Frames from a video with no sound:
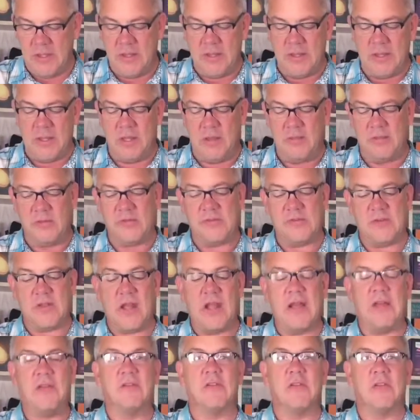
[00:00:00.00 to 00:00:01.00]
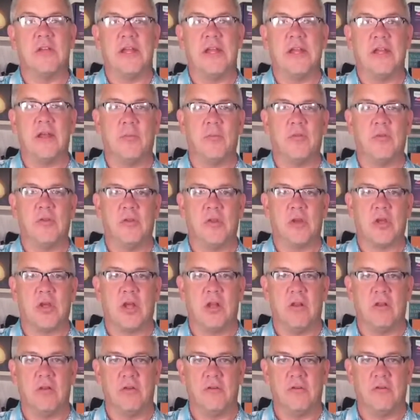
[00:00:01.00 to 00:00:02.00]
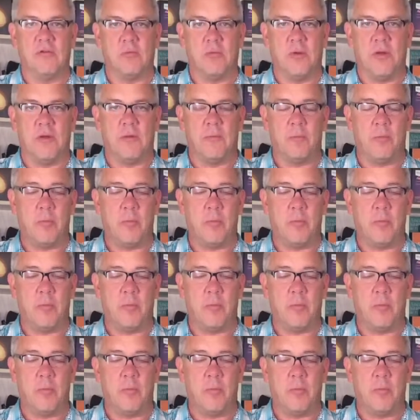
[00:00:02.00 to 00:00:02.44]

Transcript: the sides light up to the color as well.